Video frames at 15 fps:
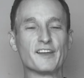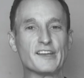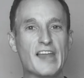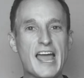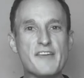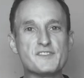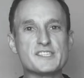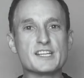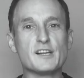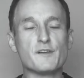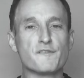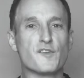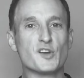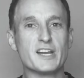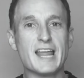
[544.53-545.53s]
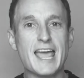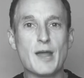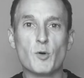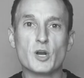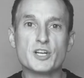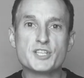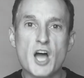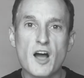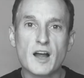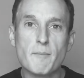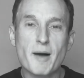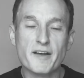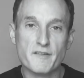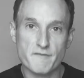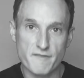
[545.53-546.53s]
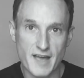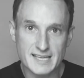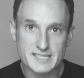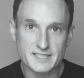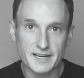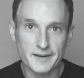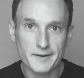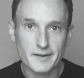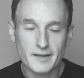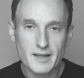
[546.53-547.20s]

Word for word: the life skill for today, we're going to talk about investing.